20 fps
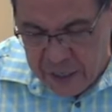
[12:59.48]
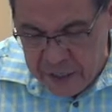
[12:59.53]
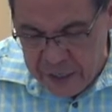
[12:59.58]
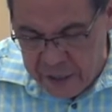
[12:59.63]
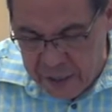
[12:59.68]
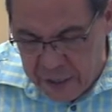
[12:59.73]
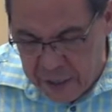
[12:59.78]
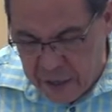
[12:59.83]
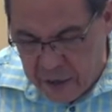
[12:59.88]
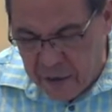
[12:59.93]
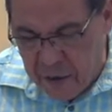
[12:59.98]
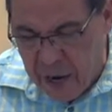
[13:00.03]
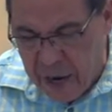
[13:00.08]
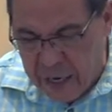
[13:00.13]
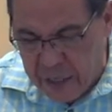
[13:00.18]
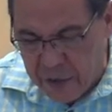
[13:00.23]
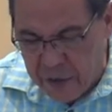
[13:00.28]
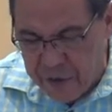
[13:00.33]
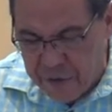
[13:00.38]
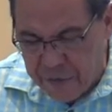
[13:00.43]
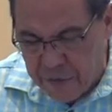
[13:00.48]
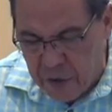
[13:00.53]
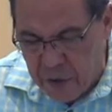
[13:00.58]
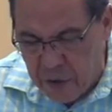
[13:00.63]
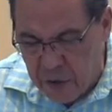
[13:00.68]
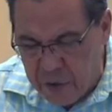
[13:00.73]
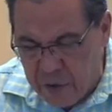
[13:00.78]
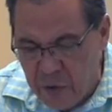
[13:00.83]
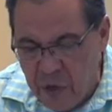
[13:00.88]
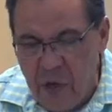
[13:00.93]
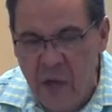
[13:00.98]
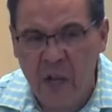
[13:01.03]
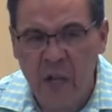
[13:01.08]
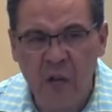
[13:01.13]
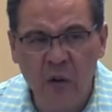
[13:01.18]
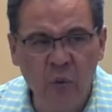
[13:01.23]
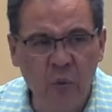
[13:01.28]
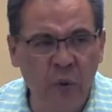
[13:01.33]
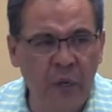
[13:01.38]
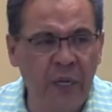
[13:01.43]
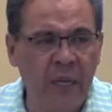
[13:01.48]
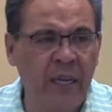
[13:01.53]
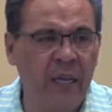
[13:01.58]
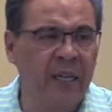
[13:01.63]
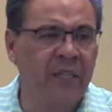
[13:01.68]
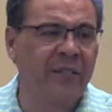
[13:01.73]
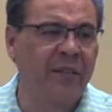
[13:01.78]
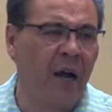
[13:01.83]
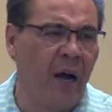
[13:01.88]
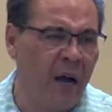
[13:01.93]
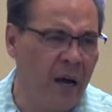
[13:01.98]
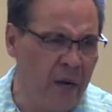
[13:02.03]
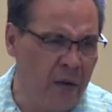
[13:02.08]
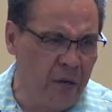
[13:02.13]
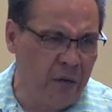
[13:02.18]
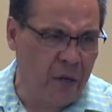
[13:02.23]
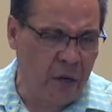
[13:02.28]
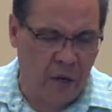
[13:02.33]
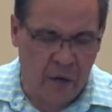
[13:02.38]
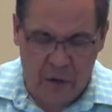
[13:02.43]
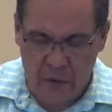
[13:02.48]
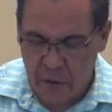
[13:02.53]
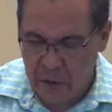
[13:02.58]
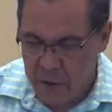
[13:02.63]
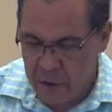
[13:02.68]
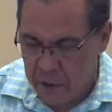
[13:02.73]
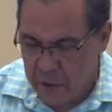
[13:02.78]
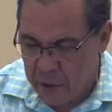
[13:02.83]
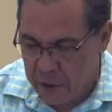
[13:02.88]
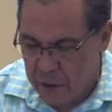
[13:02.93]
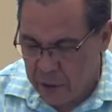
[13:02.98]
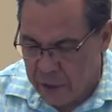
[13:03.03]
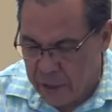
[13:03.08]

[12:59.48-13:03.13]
a year on the throne when his uncle,